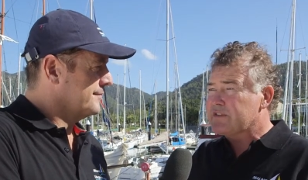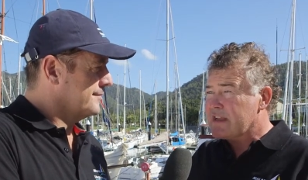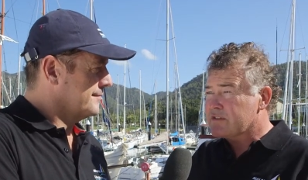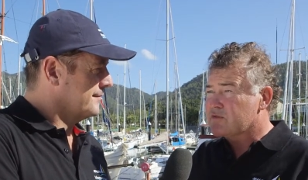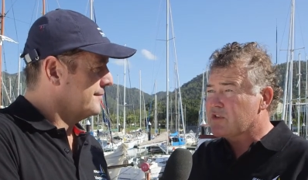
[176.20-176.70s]
Speaker 1: of
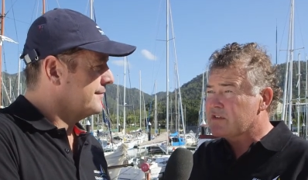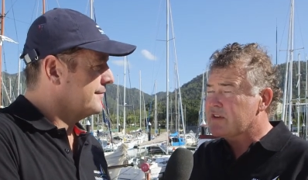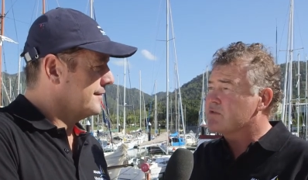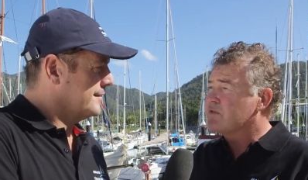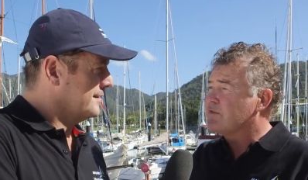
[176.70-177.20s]
Townsville turns
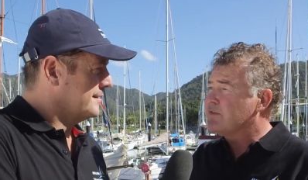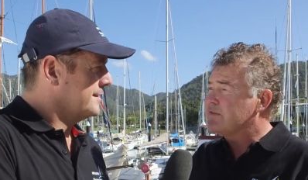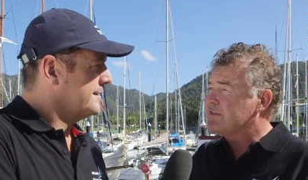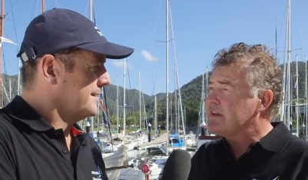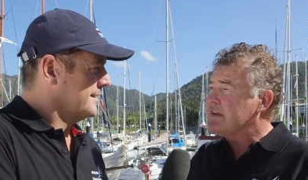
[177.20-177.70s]

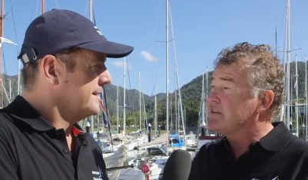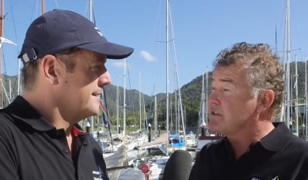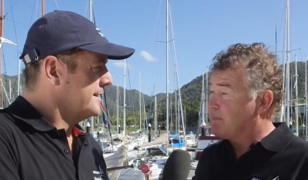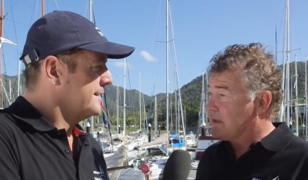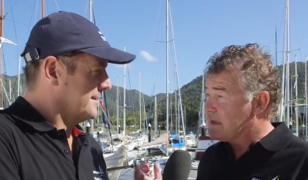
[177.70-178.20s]
150, it's a
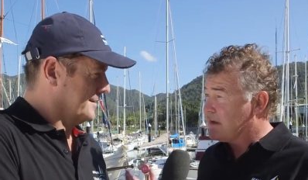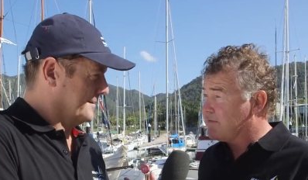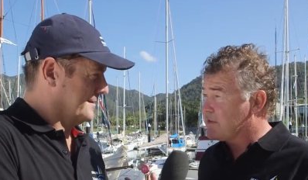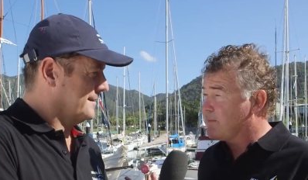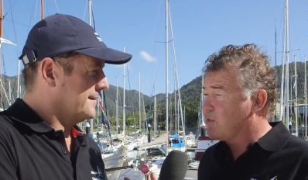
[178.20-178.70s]
big year for
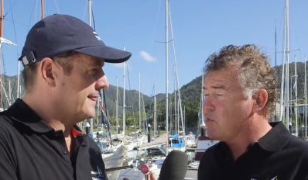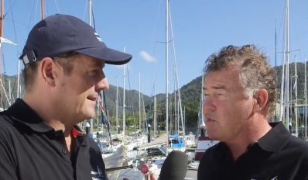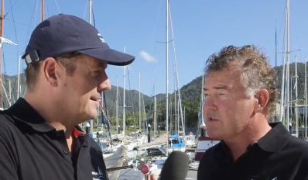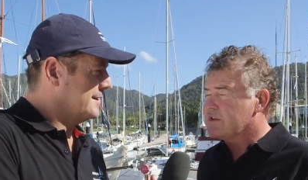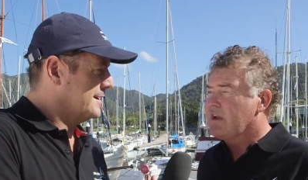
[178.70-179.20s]
the
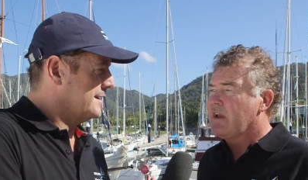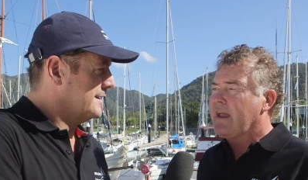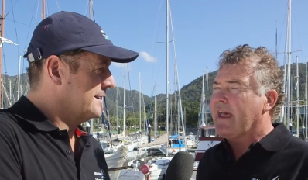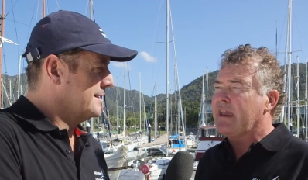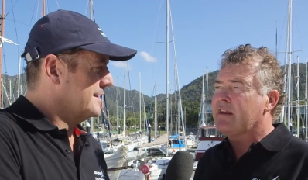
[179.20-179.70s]
port.
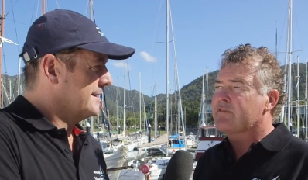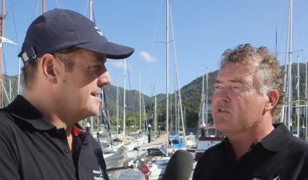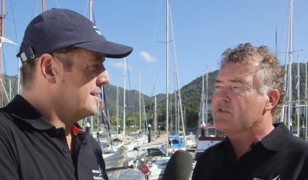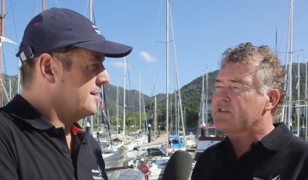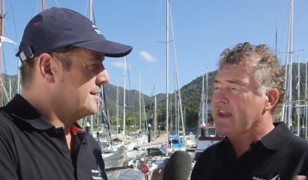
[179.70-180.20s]
And of
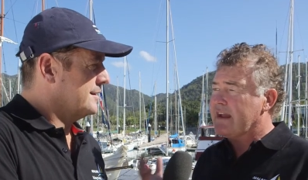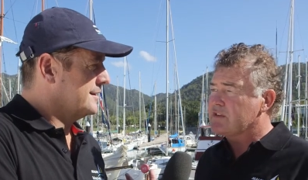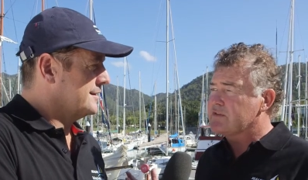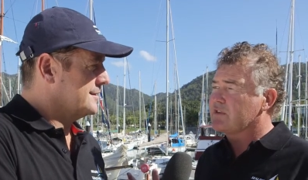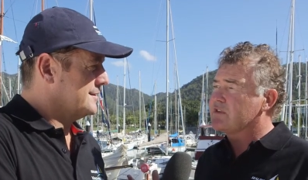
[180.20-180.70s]
course,
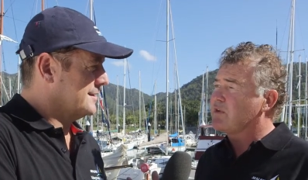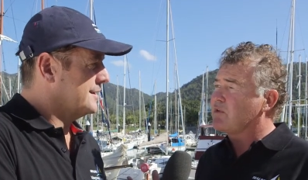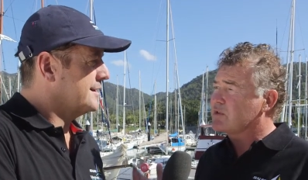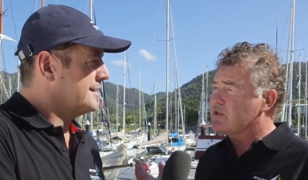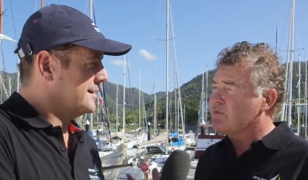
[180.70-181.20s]
Townsville as well
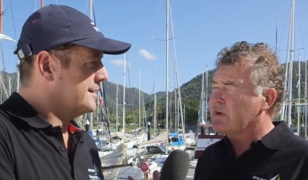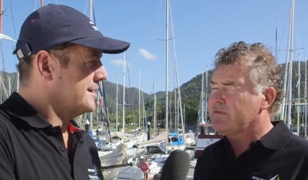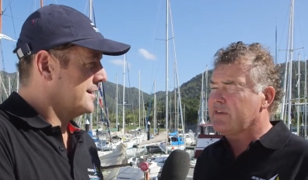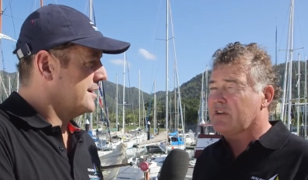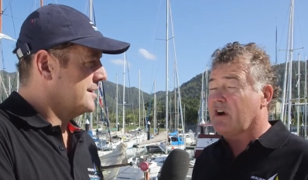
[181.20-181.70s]
will turn
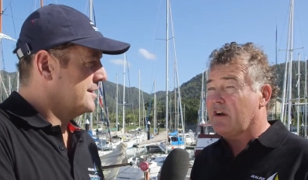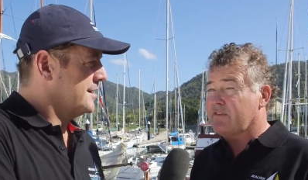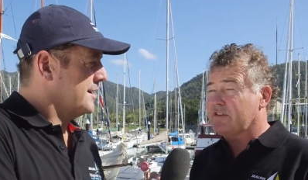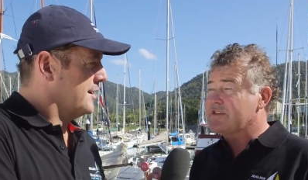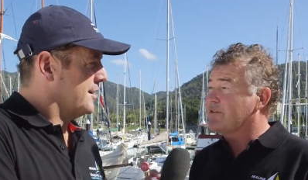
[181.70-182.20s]
150. I've
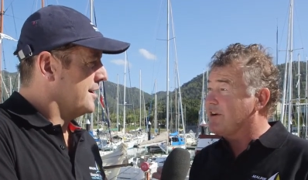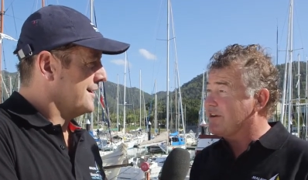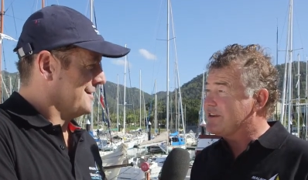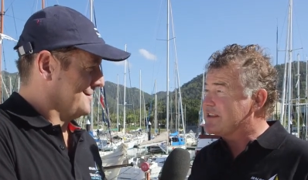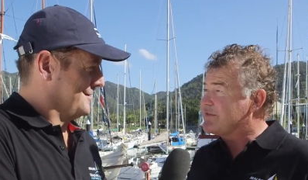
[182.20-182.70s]
got some great
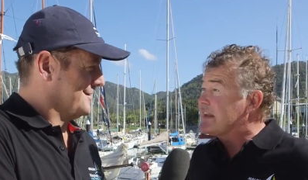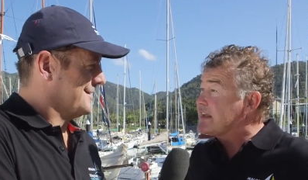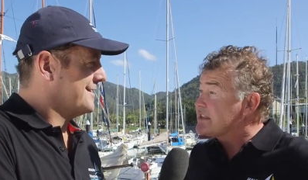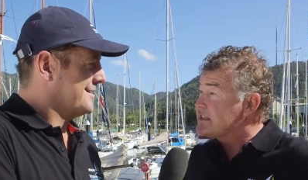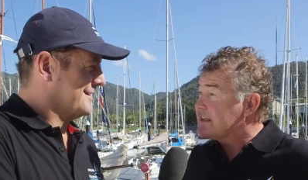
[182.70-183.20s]
ideas for
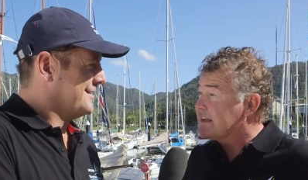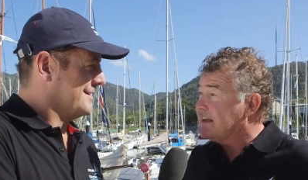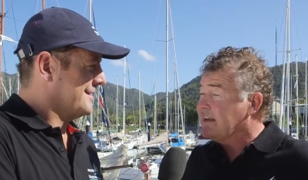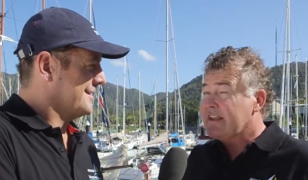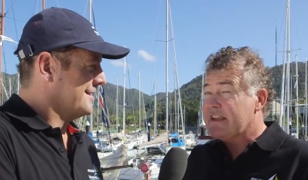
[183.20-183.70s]
next year
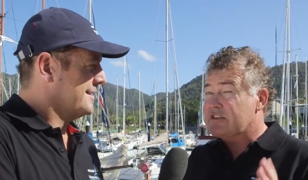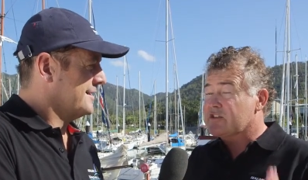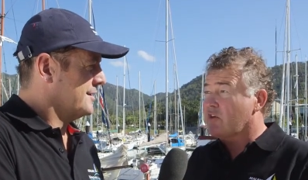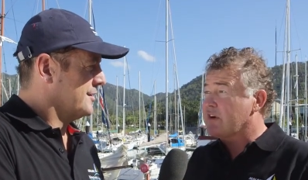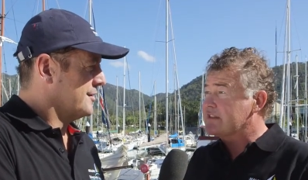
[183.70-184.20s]

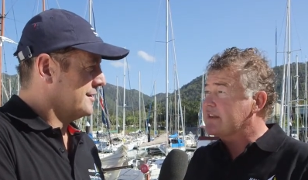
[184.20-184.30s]
historic